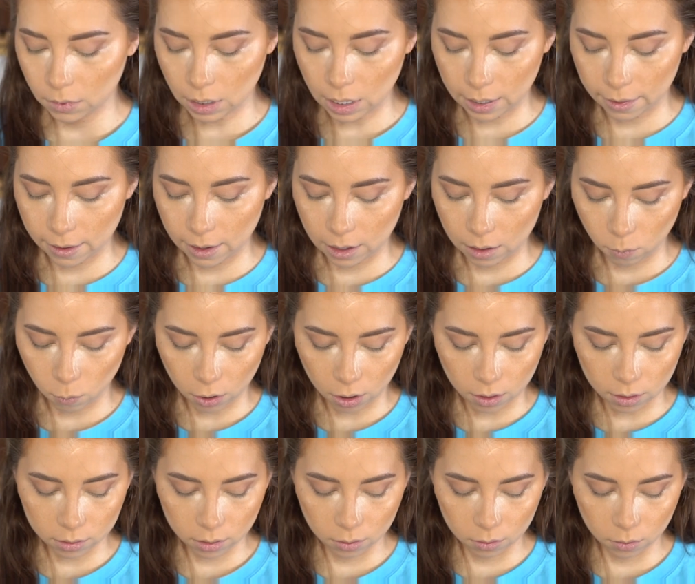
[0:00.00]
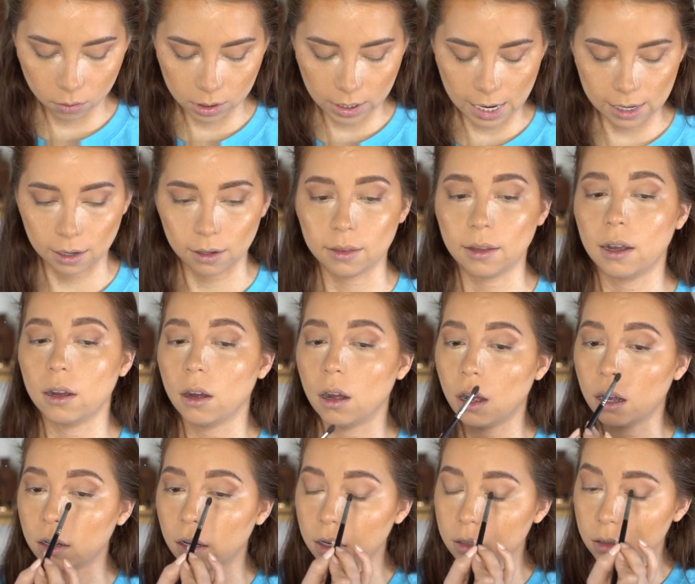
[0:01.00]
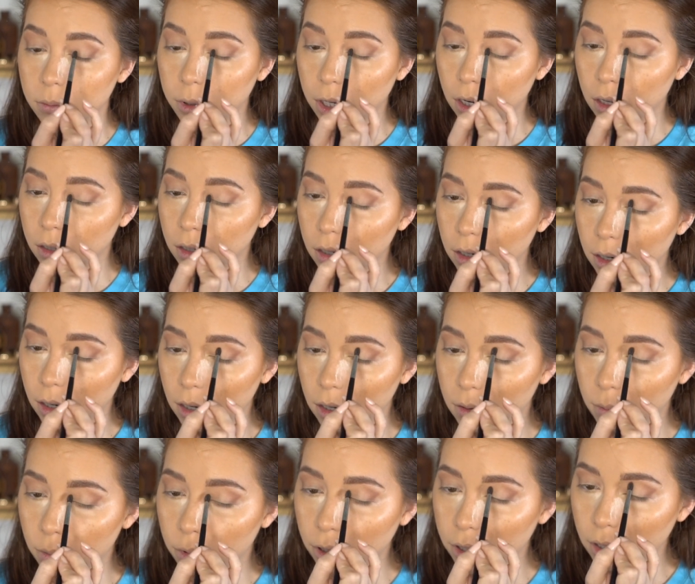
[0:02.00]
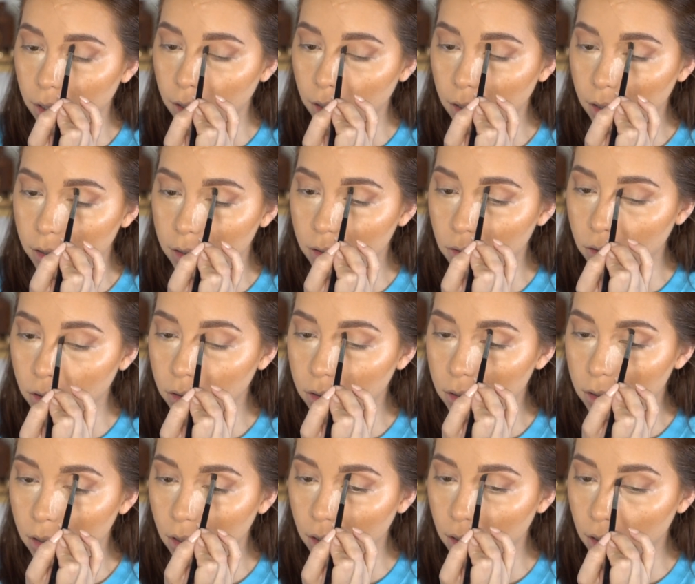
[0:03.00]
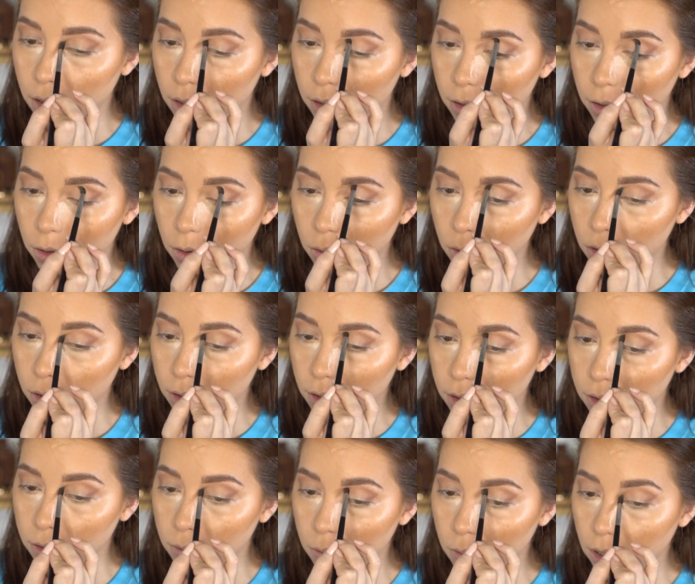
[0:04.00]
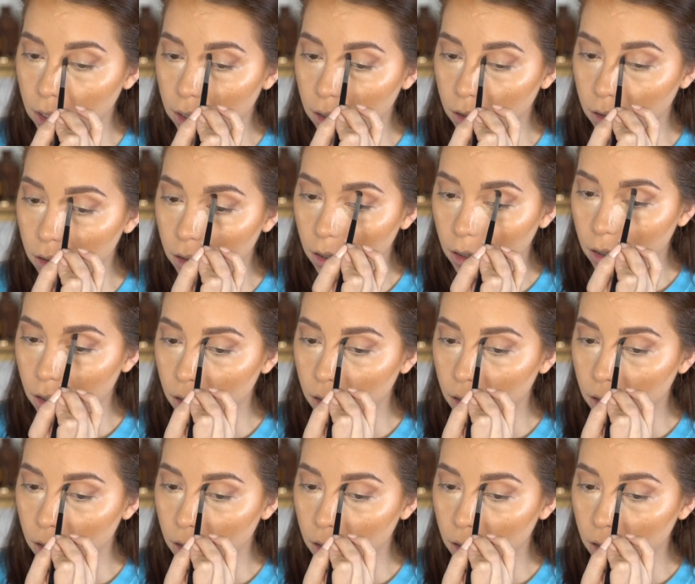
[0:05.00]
And then we're also taking that Hot Gossip color and bringing it towards the inner corner as well.